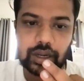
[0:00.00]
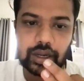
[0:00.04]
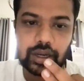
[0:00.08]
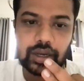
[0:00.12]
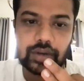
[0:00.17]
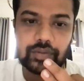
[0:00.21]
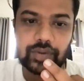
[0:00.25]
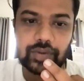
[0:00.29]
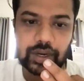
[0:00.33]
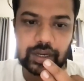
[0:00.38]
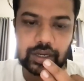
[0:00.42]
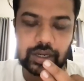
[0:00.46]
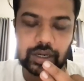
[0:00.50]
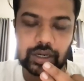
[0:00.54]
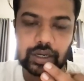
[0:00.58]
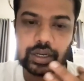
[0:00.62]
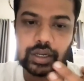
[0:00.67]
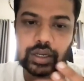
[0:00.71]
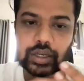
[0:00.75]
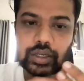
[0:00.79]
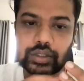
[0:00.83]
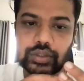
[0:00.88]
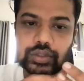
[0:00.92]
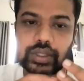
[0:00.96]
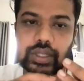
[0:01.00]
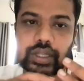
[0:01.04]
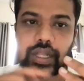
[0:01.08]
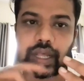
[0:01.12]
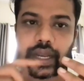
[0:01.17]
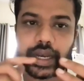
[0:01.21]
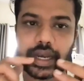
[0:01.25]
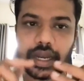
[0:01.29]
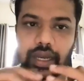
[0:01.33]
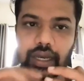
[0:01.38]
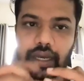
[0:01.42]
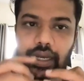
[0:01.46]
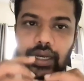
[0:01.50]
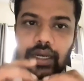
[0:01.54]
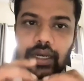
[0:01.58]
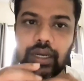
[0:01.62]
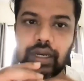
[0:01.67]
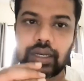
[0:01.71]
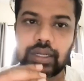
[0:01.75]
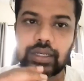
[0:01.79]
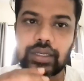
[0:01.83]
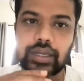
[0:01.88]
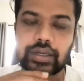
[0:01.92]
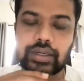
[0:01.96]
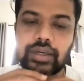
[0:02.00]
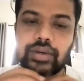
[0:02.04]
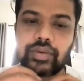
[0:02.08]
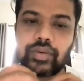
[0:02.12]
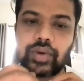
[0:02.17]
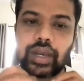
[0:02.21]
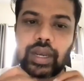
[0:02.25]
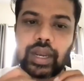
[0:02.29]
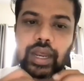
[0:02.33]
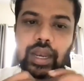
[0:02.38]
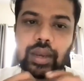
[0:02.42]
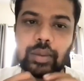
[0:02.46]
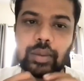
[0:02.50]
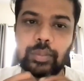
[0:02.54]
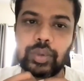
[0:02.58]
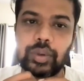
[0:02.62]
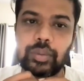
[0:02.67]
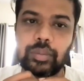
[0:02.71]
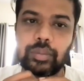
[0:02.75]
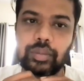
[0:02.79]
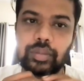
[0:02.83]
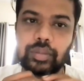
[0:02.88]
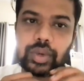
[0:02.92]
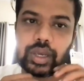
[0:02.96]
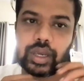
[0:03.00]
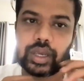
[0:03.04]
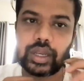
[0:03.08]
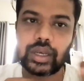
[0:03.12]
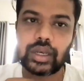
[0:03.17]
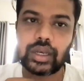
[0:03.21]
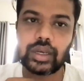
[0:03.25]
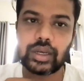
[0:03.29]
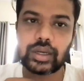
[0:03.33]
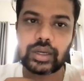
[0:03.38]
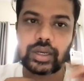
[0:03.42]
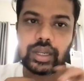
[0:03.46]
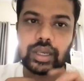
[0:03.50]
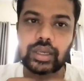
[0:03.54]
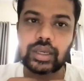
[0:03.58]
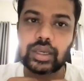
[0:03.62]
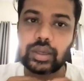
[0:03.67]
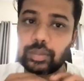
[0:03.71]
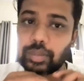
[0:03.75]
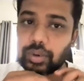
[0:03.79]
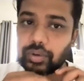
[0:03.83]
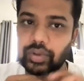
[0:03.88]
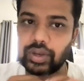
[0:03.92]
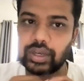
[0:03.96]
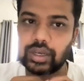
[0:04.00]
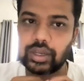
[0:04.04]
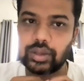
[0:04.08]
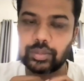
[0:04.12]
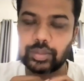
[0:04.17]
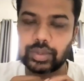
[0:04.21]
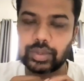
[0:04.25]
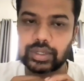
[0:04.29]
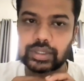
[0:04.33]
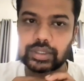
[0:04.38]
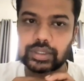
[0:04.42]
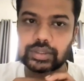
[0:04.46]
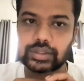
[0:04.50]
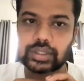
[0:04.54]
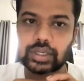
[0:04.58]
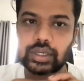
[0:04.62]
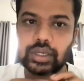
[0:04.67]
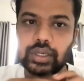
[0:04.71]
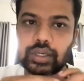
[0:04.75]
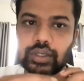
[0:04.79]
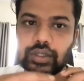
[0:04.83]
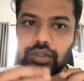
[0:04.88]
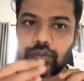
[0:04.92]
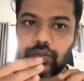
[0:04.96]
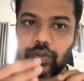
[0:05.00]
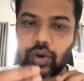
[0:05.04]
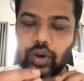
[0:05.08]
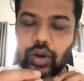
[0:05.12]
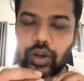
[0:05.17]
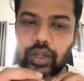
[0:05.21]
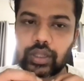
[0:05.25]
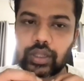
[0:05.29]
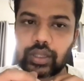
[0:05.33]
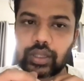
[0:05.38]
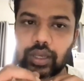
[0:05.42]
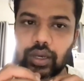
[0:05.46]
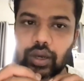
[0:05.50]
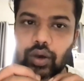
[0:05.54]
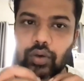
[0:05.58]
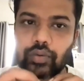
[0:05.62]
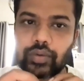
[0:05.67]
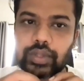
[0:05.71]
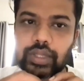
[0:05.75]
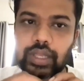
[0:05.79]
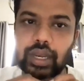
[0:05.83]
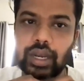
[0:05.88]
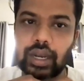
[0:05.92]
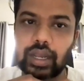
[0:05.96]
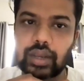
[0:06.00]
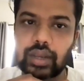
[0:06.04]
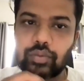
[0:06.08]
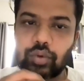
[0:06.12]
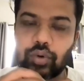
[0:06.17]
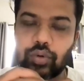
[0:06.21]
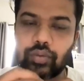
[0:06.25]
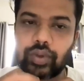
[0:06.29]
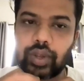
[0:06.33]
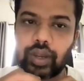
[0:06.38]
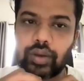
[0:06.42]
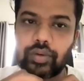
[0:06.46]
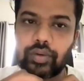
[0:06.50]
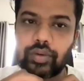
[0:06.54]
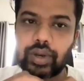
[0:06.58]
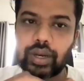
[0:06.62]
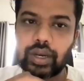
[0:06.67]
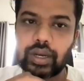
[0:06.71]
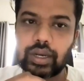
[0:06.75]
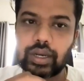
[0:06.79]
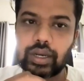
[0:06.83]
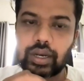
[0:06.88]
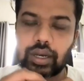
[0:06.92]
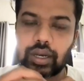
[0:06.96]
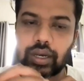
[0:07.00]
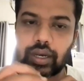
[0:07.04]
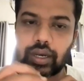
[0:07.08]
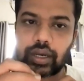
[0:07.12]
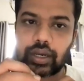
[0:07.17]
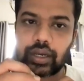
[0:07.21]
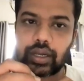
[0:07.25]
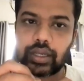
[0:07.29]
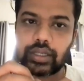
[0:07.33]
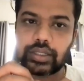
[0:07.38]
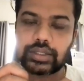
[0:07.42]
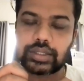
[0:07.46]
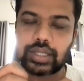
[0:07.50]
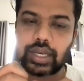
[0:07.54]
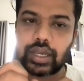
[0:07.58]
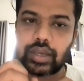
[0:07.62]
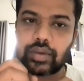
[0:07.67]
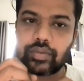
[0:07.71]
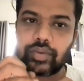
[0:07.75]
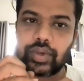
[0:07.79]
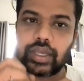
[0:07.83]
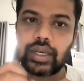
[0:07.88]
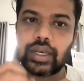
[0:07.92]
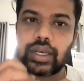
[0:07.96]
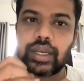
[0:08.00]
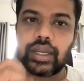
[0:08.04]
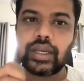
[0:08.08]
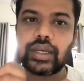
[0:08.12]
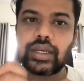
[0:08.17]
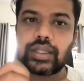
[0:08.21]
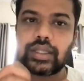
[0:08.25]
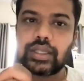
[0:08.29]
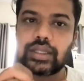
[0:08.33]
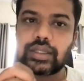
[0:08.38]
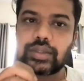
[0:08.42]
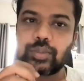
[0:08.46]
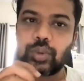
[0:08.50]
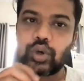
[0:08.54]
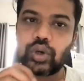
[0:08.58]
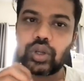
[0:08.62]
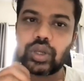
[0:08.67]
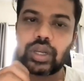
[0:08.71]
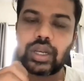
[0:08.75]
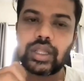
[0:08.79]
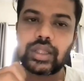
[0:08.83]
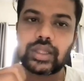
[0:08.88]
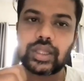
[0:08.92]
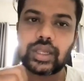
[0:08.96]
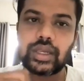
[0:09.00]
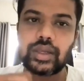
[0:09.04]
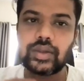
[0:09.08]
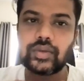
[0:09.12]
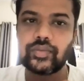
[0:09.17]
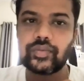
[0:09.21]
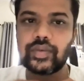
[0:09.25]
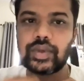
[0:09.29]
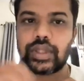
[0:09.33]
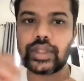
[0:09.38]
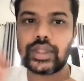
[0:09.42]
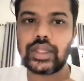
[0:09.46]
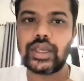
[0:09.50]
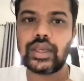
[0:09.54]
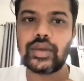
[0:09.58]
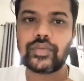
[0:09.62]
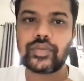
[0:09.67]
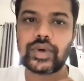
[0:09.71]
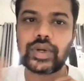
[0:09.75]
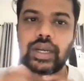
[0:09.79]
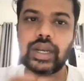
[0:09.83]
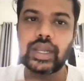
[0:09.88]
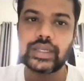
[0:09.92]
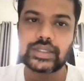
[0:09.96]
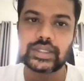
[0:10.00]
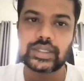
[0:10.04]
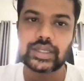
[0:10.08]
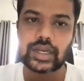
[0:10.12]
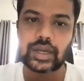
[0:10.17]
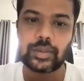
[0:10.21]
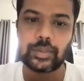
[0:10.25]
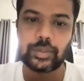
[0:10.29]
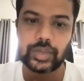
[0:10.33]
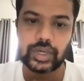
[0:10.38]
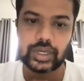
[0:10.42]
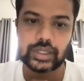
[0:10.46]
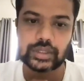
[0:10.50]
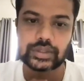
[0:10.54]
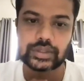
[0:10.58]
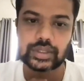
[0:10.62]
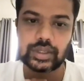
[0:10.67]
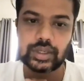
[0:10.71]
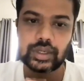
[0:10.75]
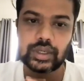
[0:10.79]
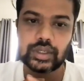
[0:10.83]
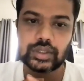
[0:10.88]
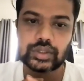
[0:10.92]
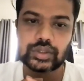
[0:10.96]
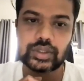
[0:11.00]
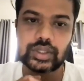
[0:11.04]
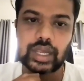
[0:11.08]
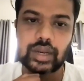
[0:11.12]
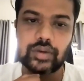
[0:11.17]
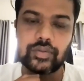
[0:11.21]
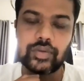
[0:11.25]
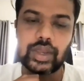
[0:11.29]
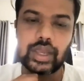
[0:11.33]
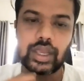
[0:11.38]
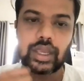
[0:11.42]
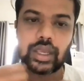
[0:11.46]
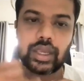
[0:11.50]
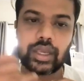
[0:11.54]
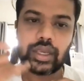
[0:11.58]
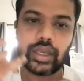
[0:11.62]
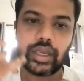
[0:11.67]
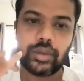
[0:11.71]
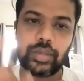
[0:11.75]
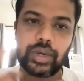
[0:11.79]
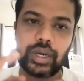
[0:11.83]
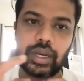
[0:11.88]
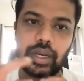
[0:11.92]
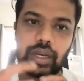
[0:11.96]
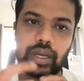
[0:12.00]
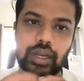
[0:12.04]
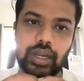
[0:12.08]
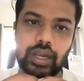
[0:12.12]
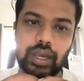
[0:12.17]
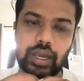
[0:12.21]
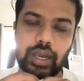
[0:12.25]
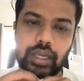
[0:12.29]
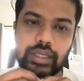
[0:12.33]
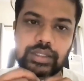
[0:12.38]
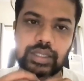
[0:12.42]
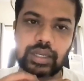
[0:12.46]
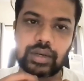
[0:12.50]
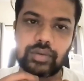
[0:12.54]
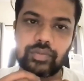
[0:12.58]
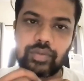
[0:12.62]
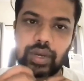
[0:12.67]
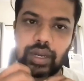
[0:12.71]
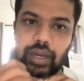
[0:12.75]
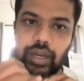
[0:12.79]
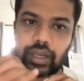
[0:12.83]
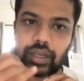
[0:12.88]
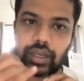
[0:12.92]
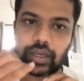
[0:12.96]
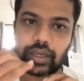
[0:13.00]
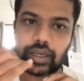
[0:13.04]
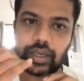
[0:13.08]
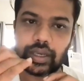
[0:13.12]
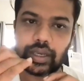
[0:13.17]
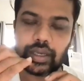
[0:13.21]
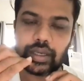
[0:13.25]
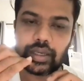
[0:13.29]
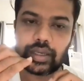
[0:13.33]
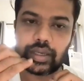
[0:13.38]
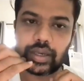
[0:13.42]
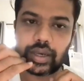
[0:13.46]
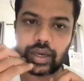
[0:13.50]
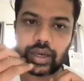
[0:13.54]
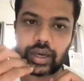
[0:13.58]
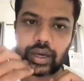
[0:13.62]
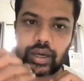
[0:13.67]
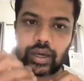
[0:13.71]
infected. So that early detection will help him in taking preventive measures. So over there, like what we have done is like we link this particular thing with the fertilizer companies. So that way, as and when like he